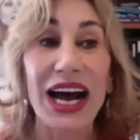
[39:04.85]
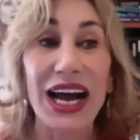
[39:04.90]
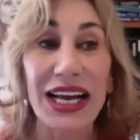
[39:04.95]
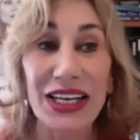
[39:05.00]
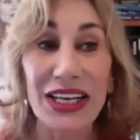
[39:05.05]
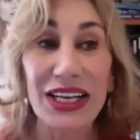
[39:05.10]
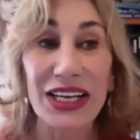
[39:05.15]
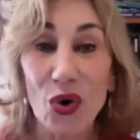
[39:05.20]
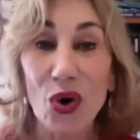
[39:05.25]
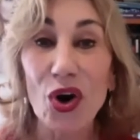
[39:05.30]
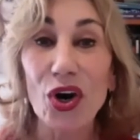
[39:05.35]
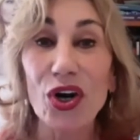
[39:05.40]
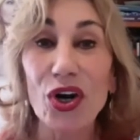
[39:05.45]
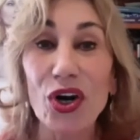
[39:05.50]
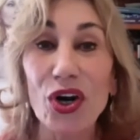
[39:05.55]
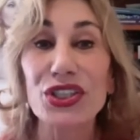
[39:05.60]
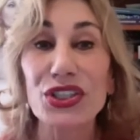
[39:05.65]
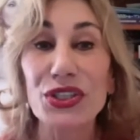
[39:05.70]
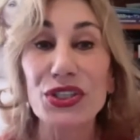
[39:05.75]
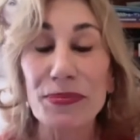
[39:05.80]
in
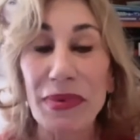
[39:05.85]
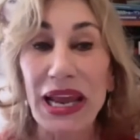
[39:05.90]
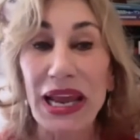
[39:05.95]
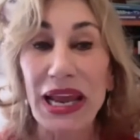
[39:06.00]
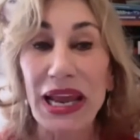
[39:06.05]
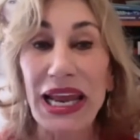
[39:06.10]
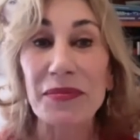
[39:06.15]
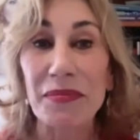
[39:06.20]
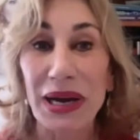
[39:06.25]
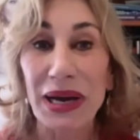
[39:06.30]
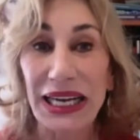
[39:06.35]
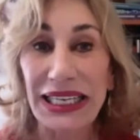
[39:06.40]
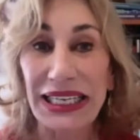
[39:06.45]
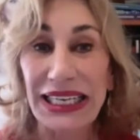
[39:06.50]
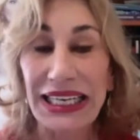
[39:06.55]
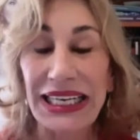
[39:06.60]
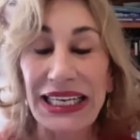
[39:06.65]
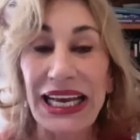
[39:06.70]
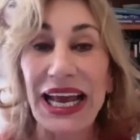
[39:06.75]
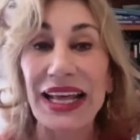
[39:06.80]
order to make
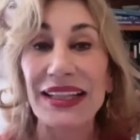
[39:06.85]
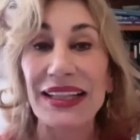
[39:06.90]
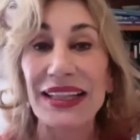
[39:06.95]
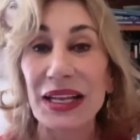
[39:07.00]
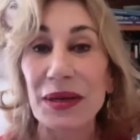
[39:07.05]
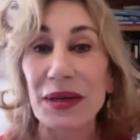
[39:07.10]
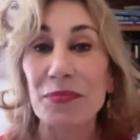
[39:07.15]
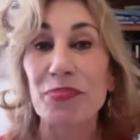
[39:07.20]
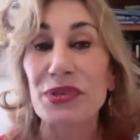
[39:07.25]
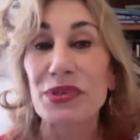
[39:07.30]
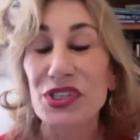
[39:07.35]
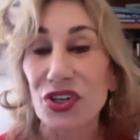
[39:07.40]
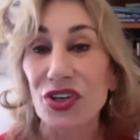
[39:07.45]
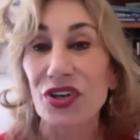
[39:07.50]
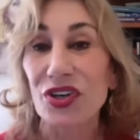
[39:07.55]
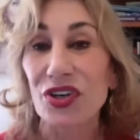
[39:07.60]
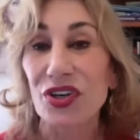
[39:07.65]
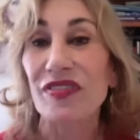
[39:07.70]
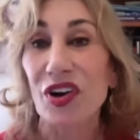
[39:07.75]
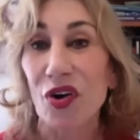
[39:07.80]
money and then
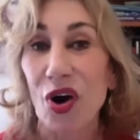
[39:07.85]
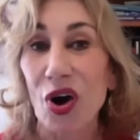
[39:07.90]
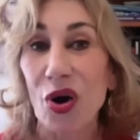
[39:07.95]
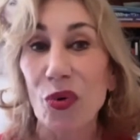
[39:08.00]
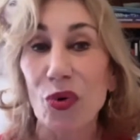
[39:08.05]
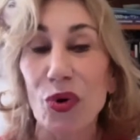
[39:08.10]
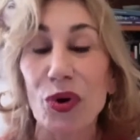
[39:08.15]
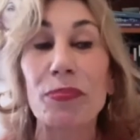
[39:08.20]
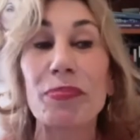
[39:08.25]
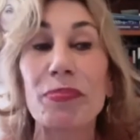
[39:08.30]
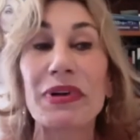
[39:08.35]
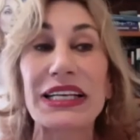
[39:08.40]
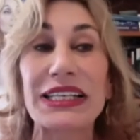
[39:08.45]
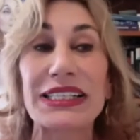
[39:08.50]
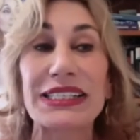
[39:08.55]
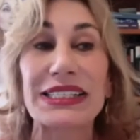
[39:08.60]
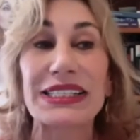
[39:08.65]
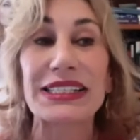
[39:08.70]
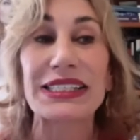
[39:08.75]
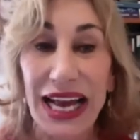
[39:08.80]
preserve their artwork,
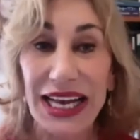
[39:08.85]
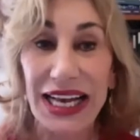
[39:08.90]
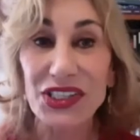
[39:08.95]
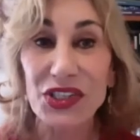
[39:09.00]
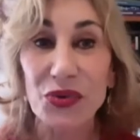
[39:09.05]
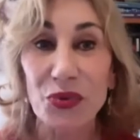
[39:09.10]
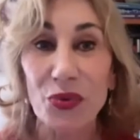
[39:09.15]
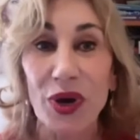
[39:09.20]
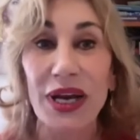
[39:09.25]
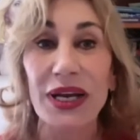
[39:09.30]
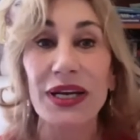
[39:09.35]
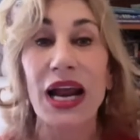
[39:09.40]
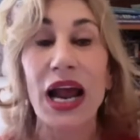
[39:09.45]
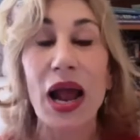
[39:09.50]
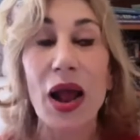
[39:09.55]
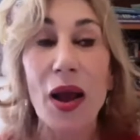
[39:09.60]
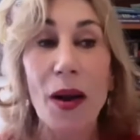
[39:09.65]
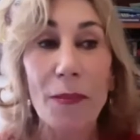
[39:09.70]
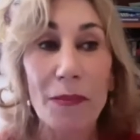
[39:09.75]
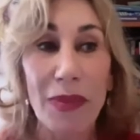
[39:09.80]
because that's what
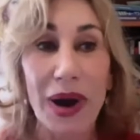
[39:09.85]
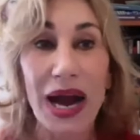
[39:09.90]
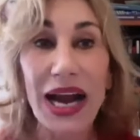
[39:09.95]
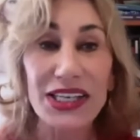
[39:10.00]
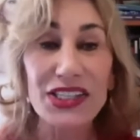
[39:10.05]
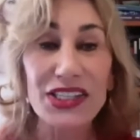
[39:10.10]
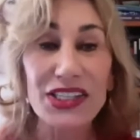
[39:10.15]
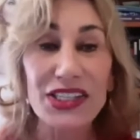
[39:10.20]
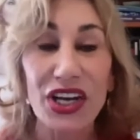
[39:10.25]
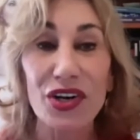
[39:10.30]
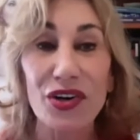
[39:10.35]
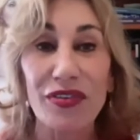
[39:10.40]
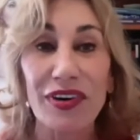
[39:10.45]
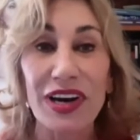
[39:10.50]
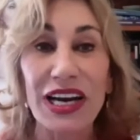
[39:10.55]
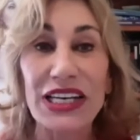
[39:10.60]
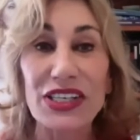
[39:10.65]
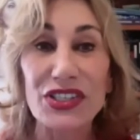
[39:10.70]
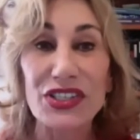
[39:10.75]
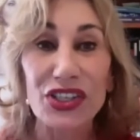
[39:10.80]
my
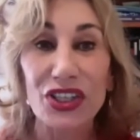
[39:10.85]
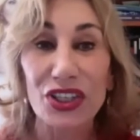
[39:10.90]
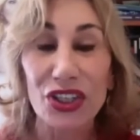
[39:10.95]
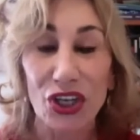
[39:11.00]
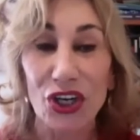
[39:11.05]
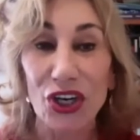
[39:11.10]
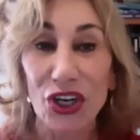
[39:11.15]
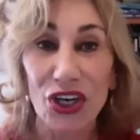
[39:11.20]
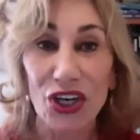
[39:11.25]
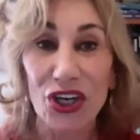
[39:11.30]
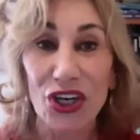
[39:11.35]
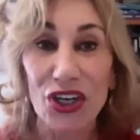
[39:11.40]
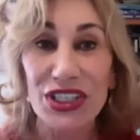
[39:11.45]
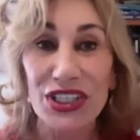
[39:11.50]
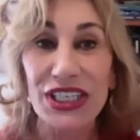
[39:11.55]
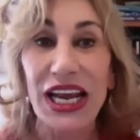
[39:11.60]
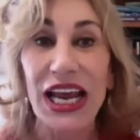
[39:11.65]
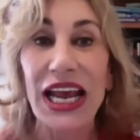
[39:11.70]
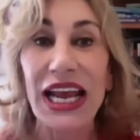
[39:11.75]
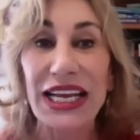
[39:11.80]
generation learned,
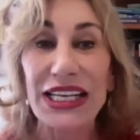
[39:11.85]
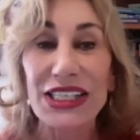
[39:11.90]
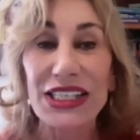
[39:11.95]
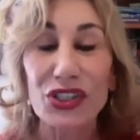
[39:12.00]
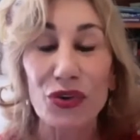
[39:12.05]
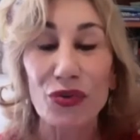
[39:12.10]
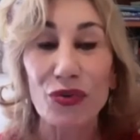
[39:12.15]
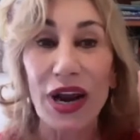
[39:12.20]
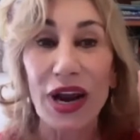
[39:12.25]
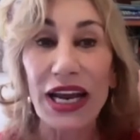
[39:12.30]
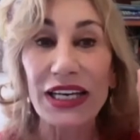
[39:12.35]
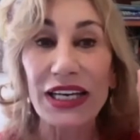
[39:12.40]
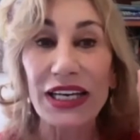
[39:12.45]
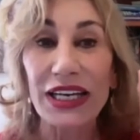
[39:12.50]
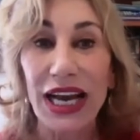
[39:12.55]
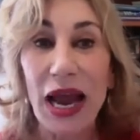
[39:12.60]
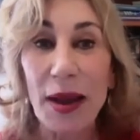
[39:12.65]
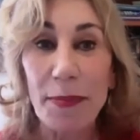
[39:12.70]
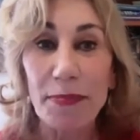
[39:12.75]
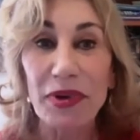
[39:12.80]
is to write
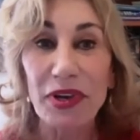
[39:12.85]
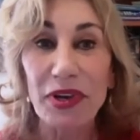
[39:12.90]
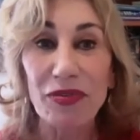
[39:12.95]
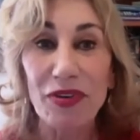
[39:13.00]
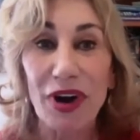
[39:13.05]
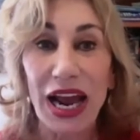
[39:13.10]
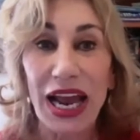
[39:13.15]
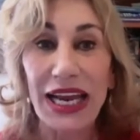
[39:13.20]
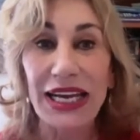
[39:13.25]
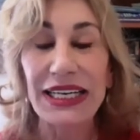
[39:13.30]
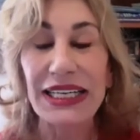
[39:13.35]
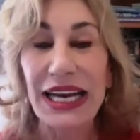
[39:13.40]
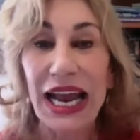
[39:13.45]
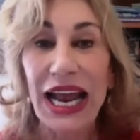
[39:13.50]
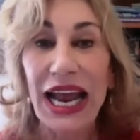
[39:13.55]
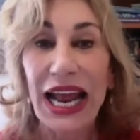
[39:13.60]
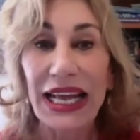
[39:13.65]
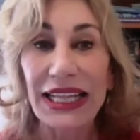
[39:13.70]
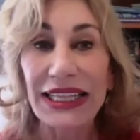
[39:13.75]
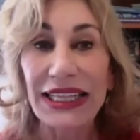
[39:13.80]
copyright
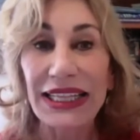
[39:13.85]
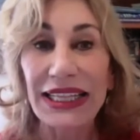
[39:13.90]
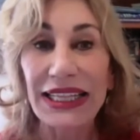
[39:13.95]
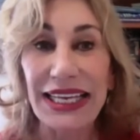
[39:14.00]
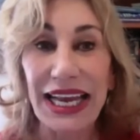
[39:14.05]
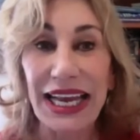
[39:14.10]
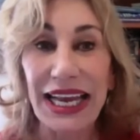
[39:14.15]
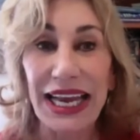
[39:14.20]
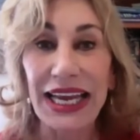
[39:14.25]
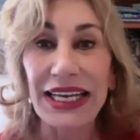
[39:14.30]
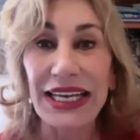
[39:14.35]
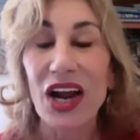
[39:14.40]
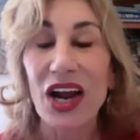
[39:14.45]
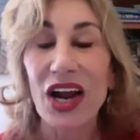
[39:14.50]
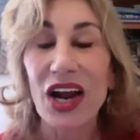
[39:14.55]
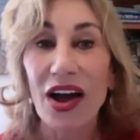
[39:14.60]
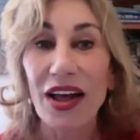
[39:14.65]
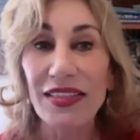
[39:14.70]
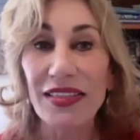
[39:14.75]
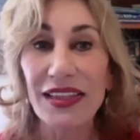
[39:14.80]
and the date
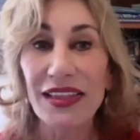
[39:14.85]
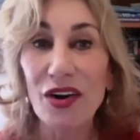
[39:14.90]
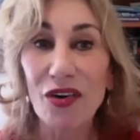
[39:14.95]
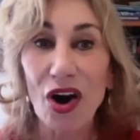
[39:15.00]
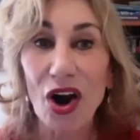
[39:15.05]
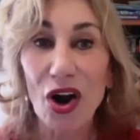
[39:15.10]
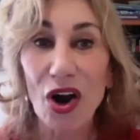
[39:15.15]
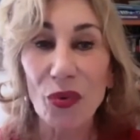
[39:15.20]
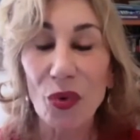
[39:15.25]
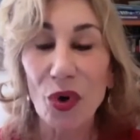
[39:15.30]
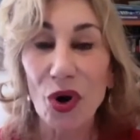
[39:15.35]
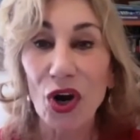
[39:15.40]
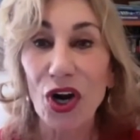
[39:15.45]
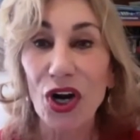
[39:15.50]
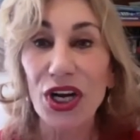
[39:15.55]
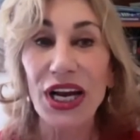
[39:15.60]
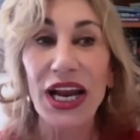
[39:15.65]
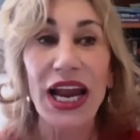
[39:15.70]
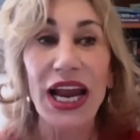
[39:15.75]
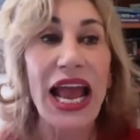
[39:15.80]
on their
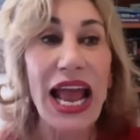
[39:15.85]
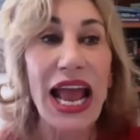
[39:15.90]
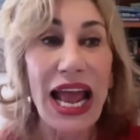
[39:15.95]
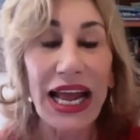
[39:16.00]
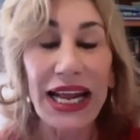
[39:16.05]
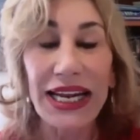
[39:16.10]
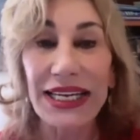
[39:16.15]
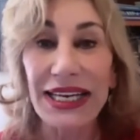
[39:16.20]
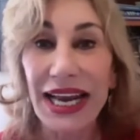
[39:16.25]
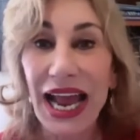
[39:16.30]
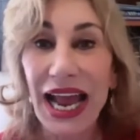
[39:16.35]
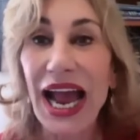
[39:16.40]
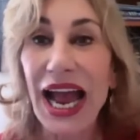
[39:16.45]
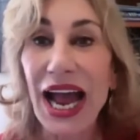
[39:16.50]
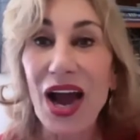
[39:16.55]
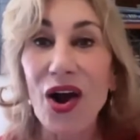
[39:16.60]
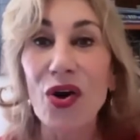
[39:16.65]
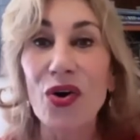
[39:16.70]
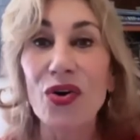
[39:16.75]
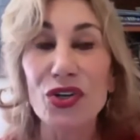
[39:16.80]
artwork, and
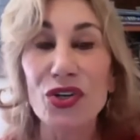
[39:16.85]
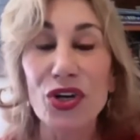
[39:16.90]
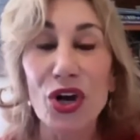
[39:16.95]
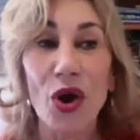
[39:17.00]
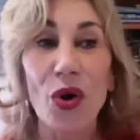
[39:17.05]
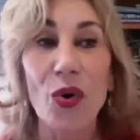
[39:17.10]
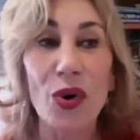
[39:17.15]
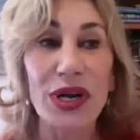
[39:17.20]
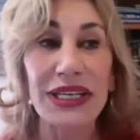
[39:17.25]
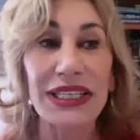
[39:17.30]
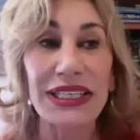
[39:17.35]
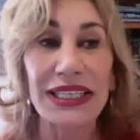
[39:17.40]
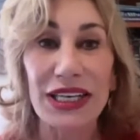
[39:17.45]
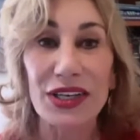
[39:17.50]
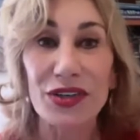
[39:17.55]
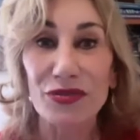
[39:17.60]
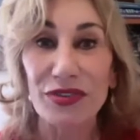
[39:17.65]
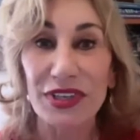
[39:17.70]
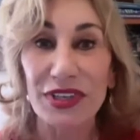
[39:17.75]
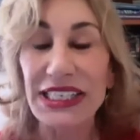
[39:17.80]
now no one
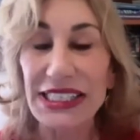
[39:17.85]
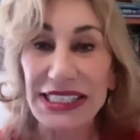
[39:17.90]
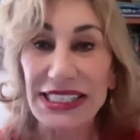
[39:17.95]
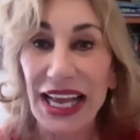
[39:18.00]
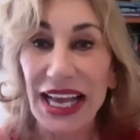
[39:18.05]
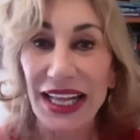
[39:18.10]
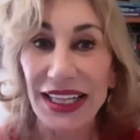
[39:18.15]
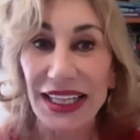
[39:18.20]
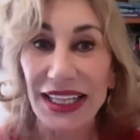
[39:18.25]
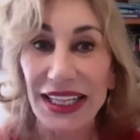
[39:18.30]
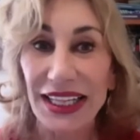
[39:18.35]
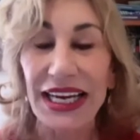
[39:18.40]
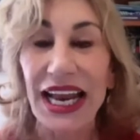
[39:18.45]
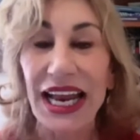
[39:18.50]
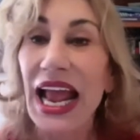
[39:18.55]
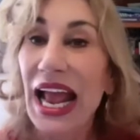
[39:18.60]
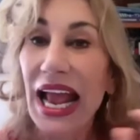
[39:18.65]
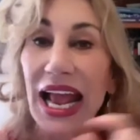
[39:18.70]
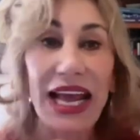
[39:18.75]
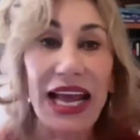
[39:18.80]
can resell it.
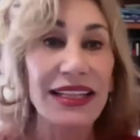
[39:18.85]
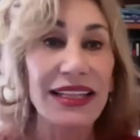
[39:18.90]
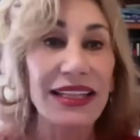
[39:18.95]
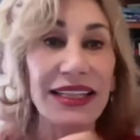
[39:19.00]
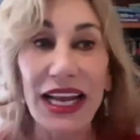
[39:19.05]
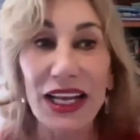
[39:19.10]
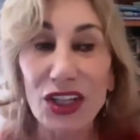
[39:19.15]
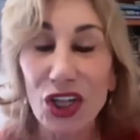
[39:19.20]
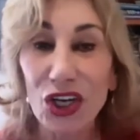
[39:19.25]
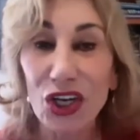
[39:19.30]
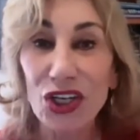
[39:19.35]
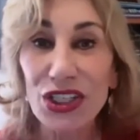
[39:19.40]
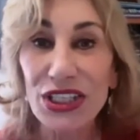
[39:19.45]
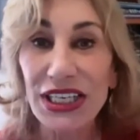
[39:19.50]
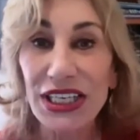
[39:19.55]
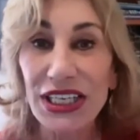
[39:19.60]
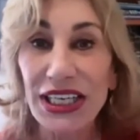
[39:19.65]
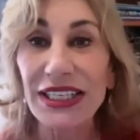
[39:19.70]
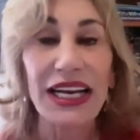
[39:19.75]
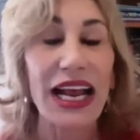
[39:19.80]
And they learned
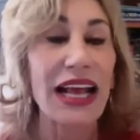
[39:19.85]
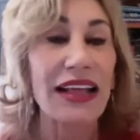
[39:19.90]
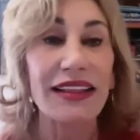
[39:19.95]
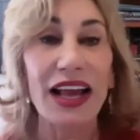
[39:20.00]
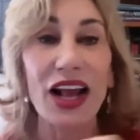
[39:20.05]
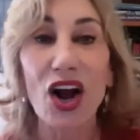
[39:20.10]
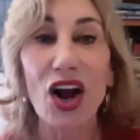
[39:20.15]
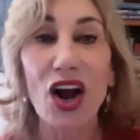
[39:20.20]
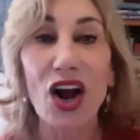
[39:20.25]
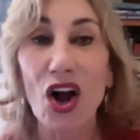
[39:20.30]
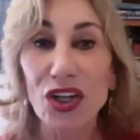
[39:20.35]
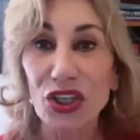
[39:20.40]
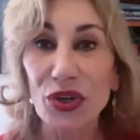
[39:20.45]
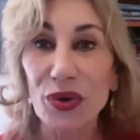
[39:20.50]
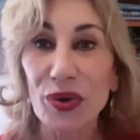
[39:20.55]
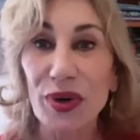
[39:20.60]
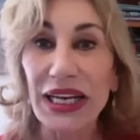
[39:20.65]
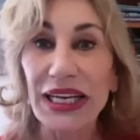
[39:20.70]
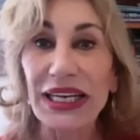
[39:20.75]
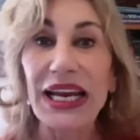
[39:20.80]
it, they all
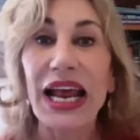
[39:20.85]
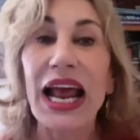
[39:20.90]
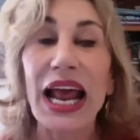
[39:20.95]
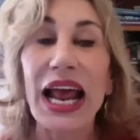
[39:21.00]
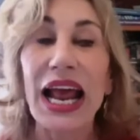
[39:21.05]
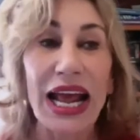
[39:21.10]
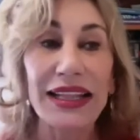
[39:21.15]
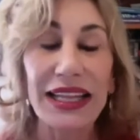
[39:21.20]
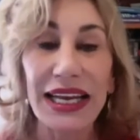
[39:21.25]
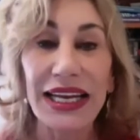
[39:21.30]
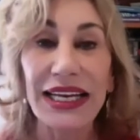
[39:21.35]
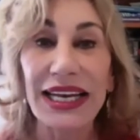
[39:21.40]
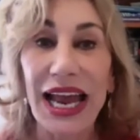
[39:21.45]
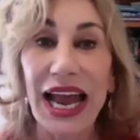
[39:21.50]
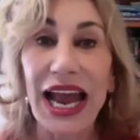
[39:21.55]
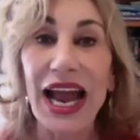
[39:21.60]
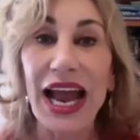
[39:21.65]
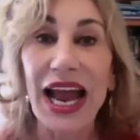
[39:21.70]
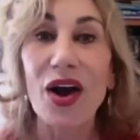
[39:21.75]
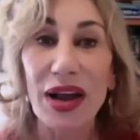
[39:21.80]
do it, and they
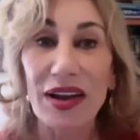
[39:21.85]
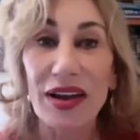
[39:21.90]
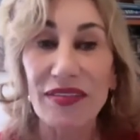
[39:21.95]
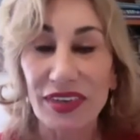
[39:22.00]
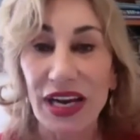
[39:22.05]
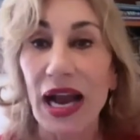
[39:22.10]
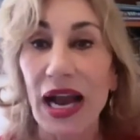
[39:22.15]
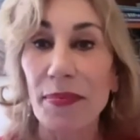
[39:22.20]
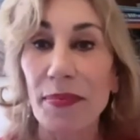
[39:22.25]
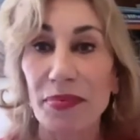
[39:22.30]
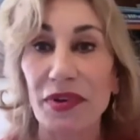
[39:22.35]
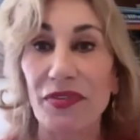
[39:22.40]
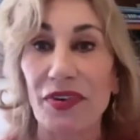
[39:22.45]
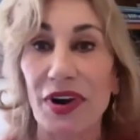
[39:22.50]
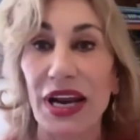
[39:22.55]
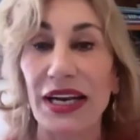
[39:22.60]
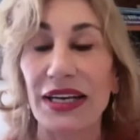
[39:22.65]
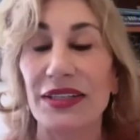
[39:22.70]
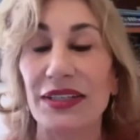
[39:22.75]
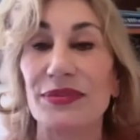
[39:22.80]
now have copyright.